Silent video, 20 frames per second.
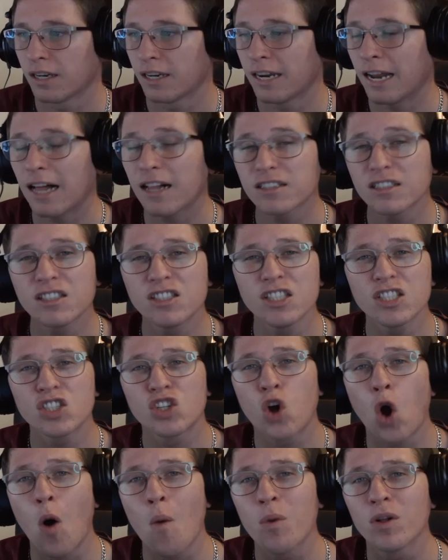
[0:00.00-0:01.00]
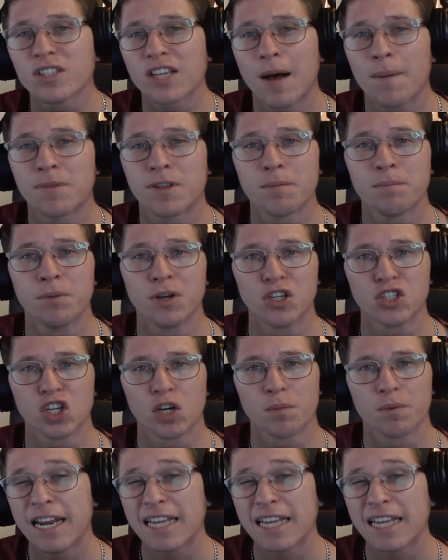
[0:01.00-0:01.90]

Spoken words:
Nelson just gobbles up the bishop.